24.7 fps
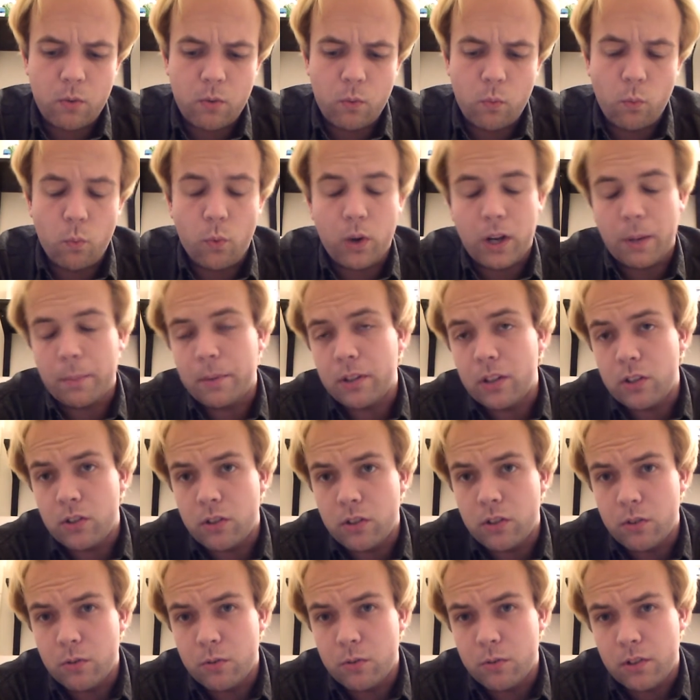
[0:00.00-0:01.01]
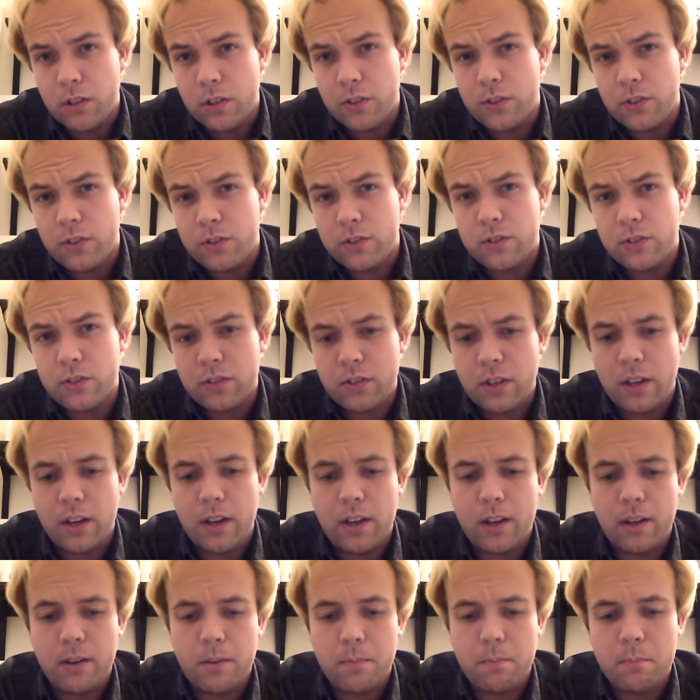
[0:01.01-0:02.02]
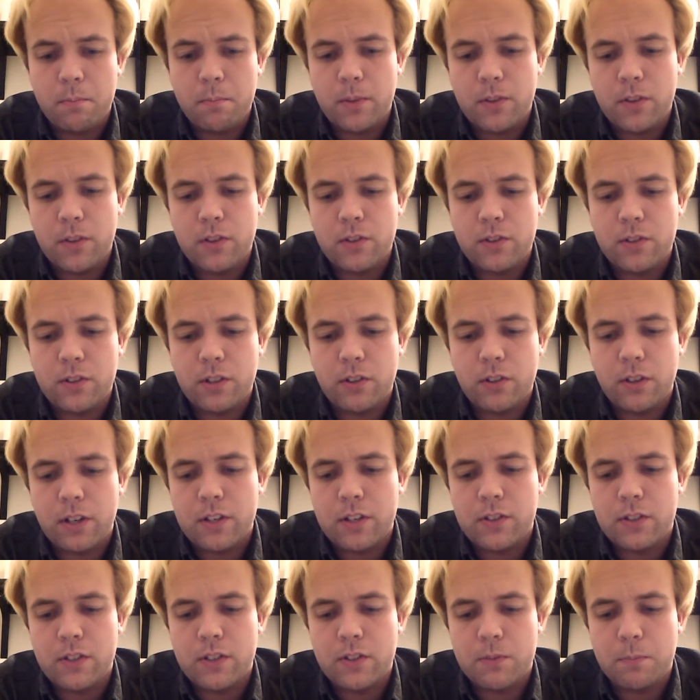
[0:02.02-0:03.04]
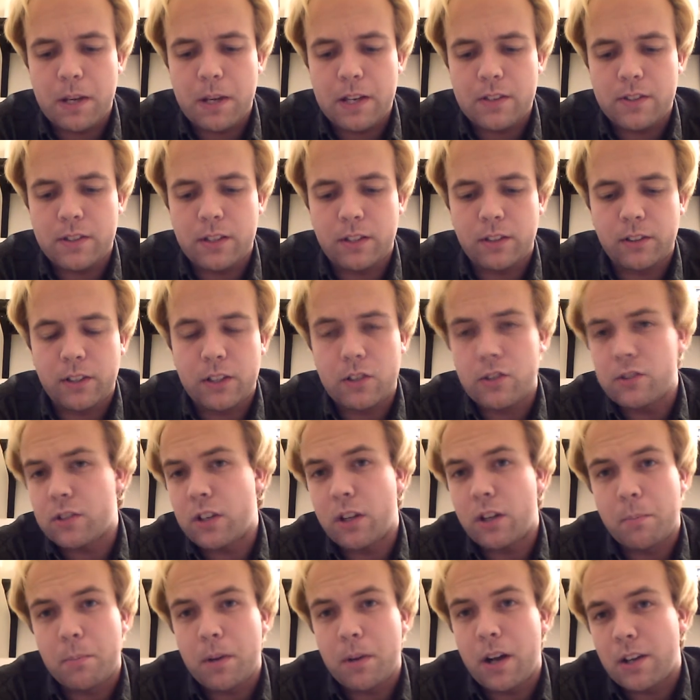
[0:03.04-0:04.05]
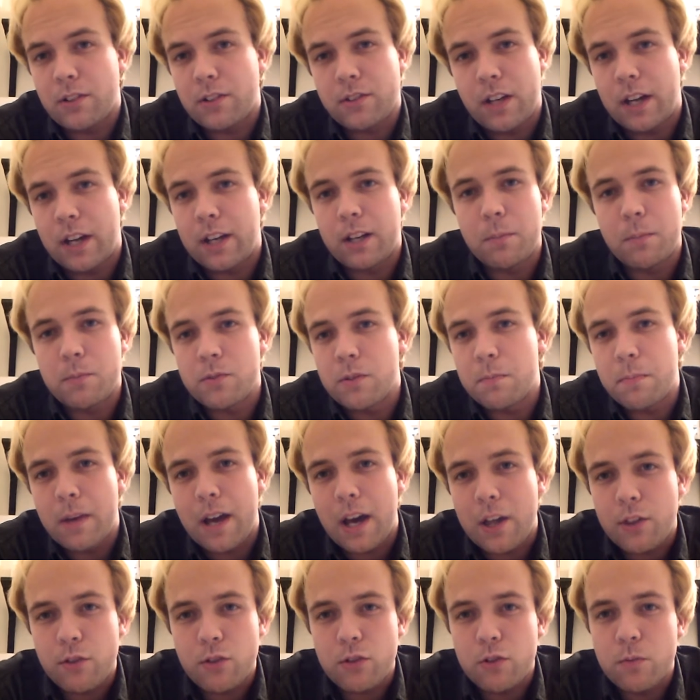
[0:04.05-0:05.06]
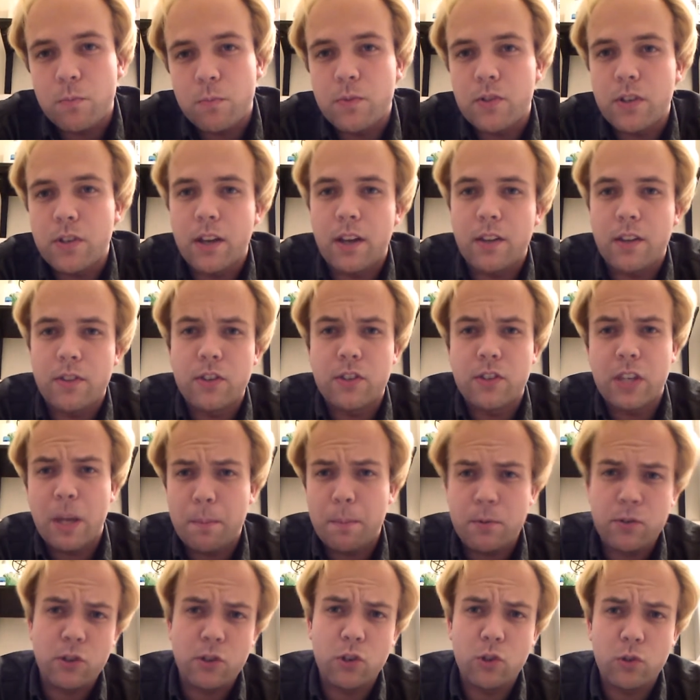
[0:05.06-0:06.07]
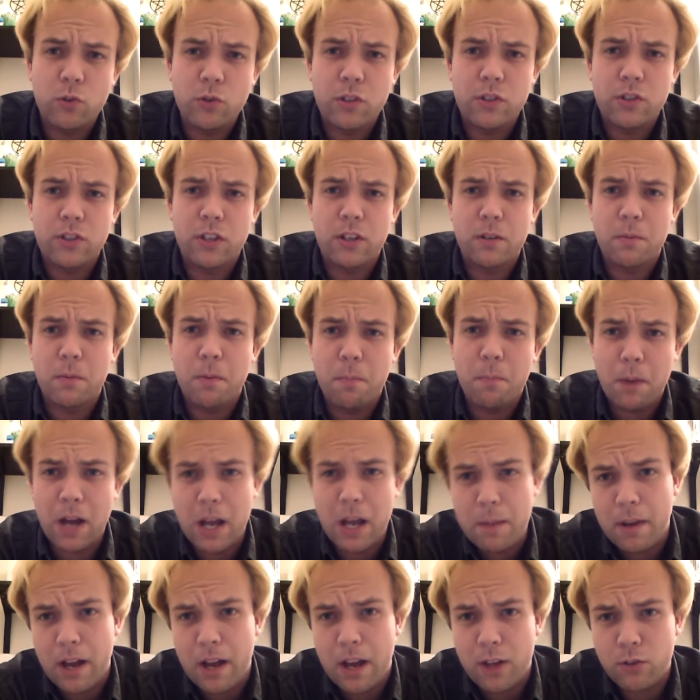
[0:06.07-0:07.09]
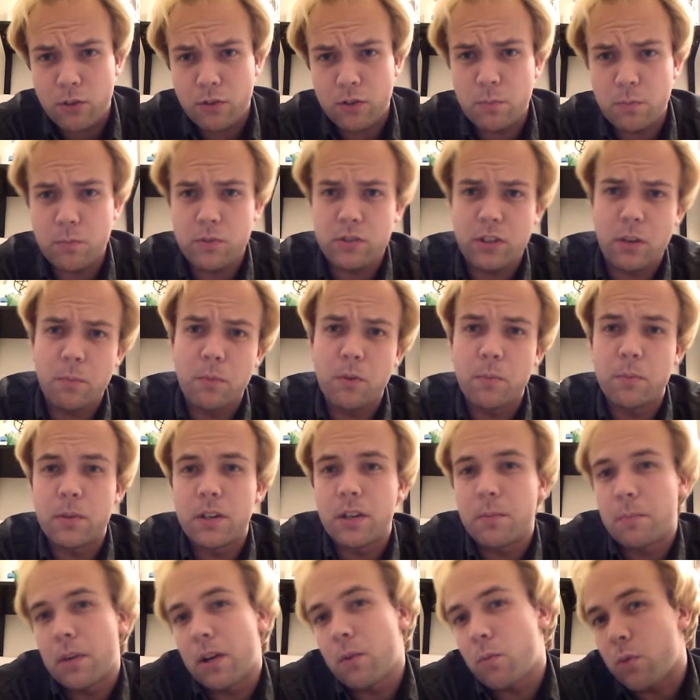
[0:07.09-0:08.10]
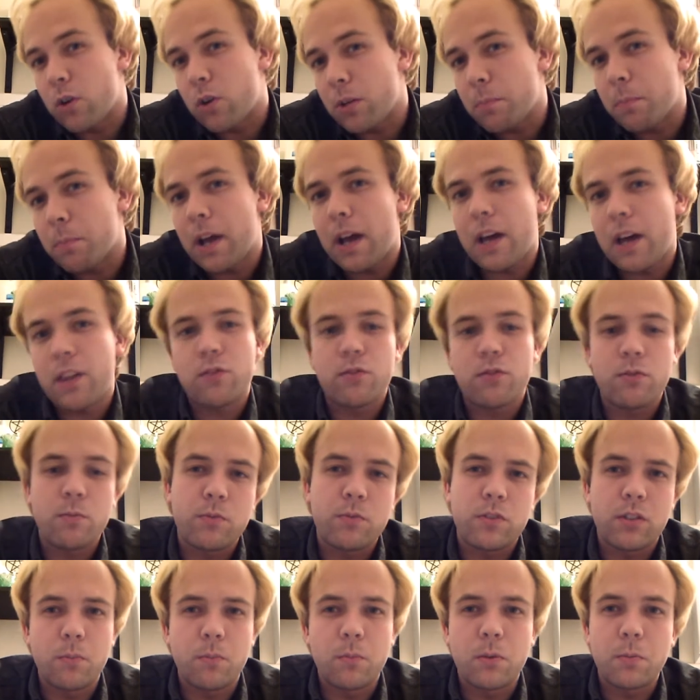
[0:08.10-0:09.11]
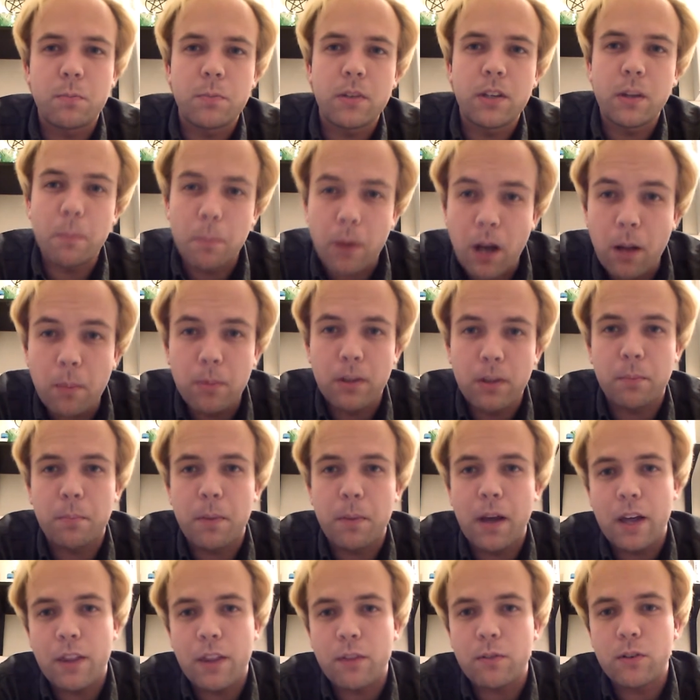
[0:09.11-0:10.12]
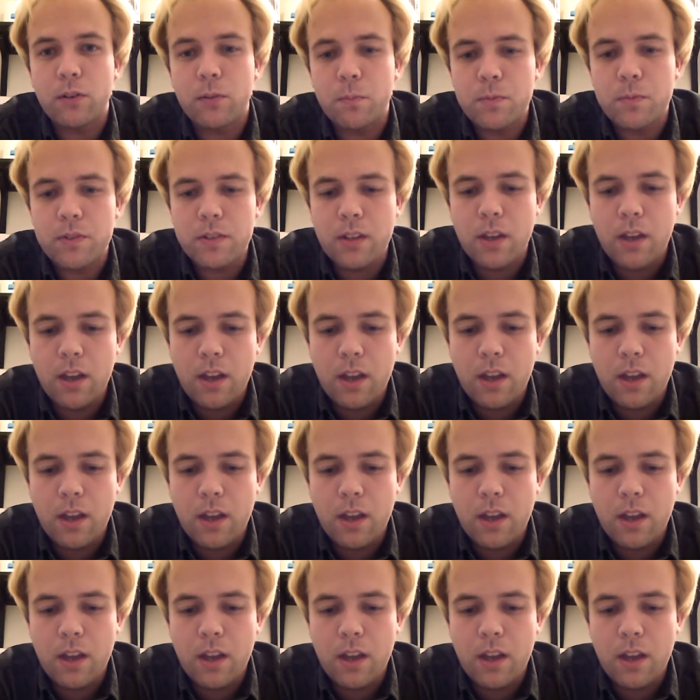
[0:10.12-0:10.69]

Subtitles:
what I'm going to do on this series is basically just unbox items in bathrooms. This episode is in my bathroom. Some will be in my work bathroom. Some will be in public bathrooms.